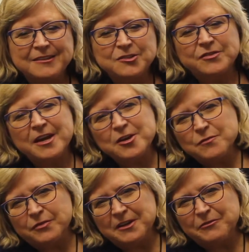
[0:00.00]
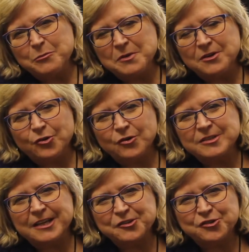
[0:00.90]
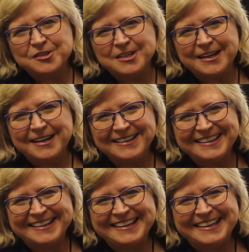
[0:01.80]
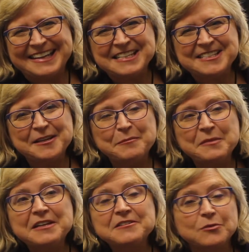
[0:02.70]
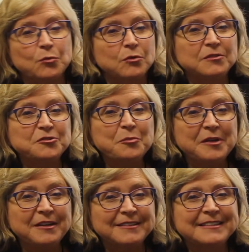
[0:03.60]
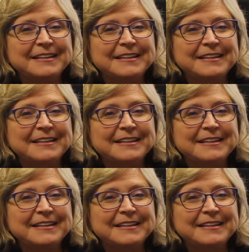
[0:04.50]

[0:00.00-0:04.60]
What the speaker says: So thank you for giving me your attention today. Insea means the world to me.